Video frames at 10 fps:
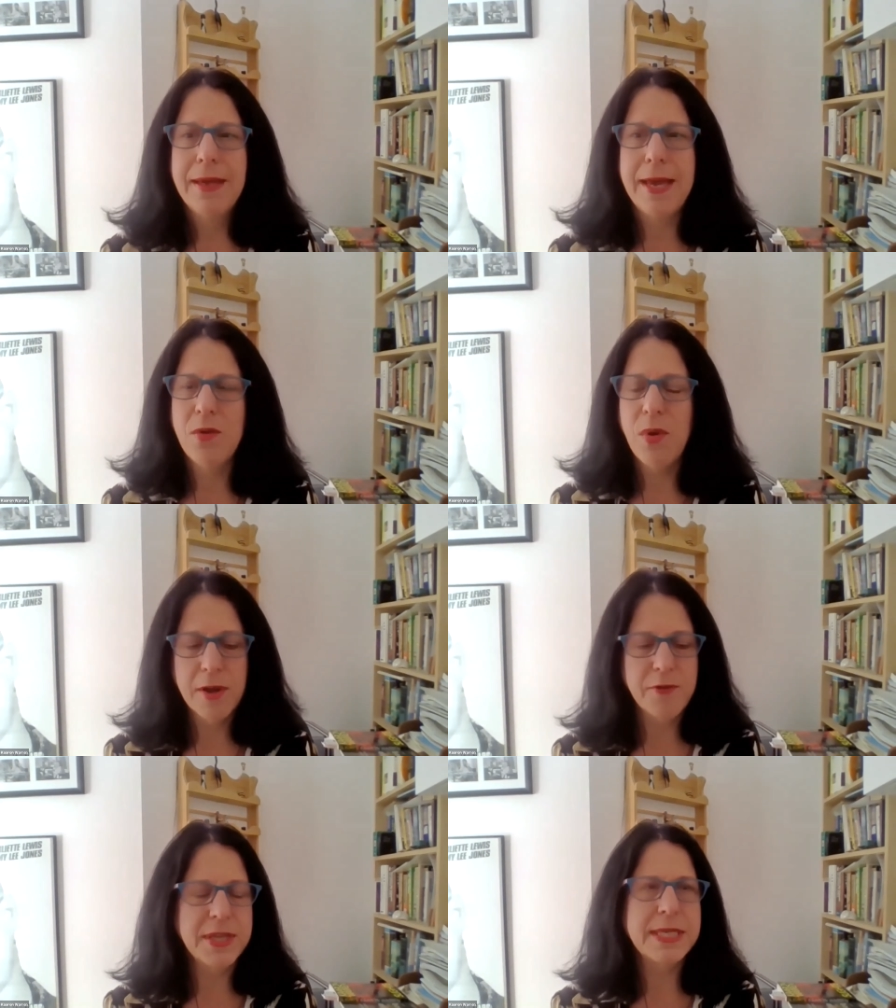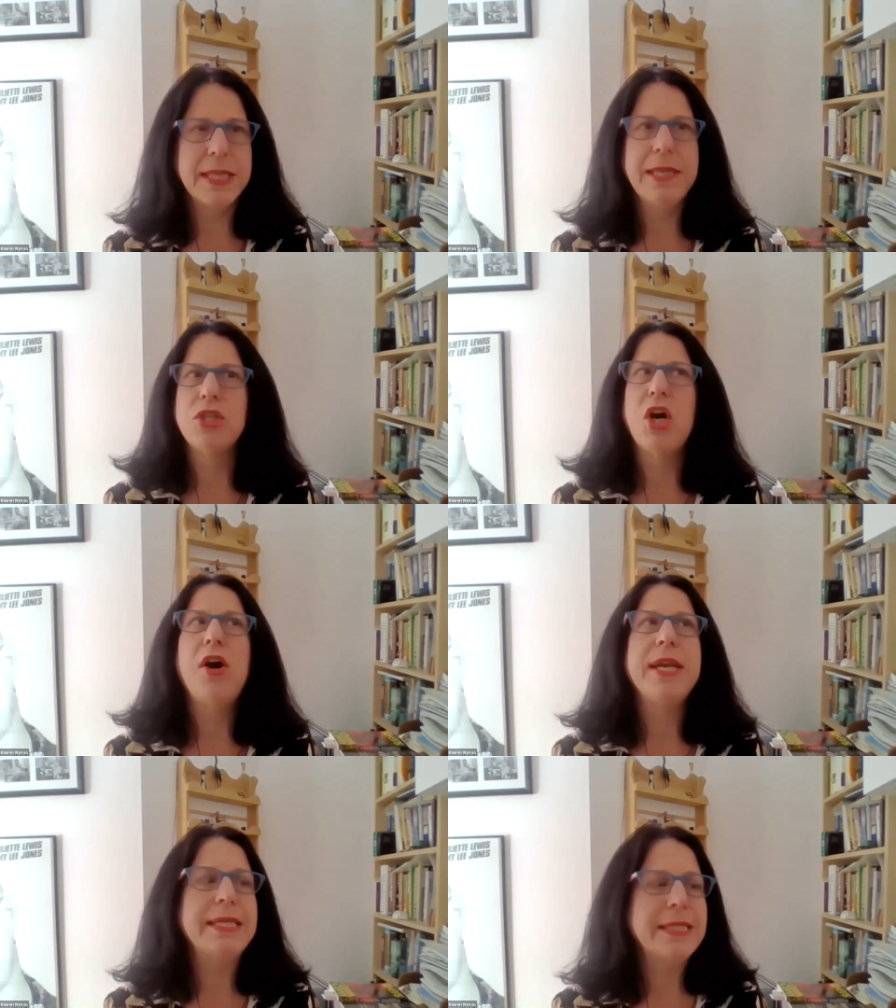And quite often it's a little
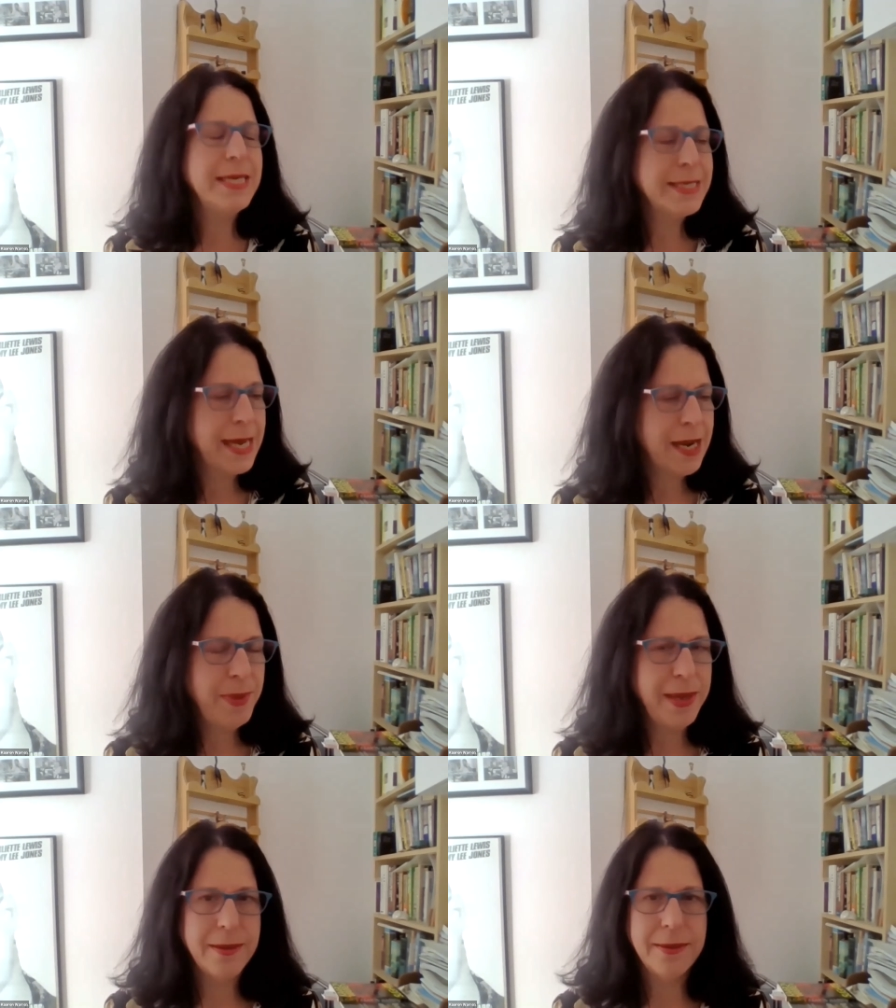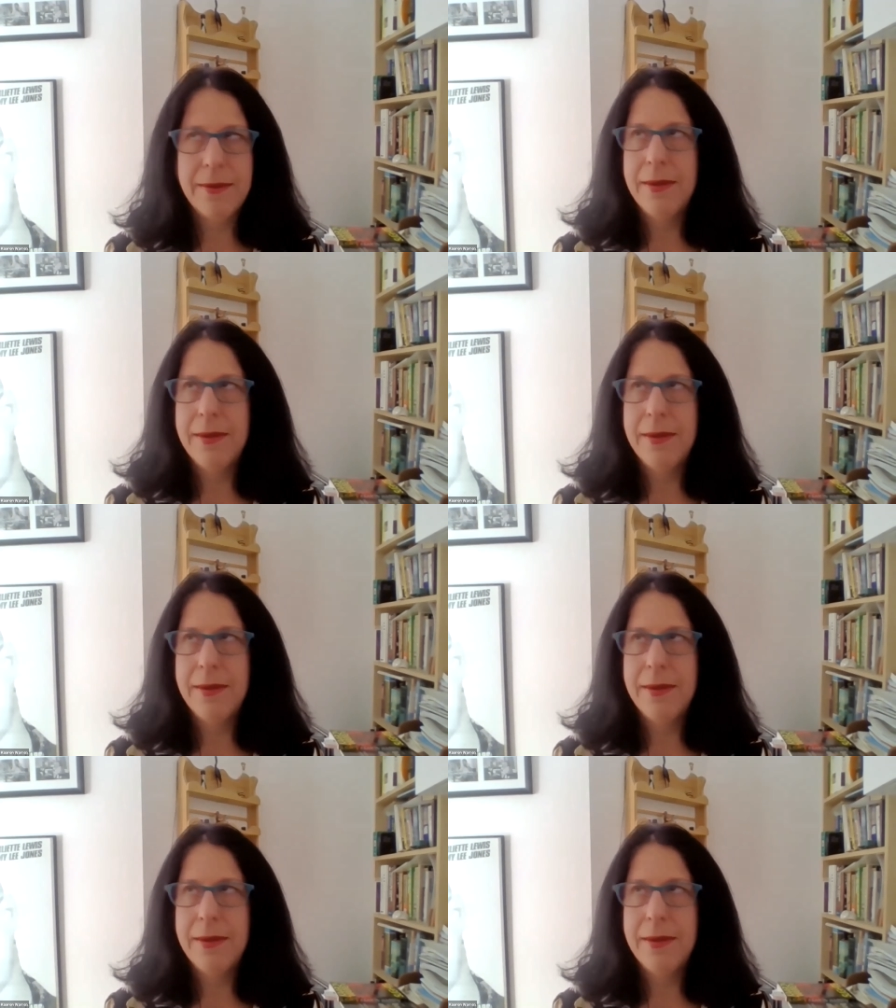tiny detail about,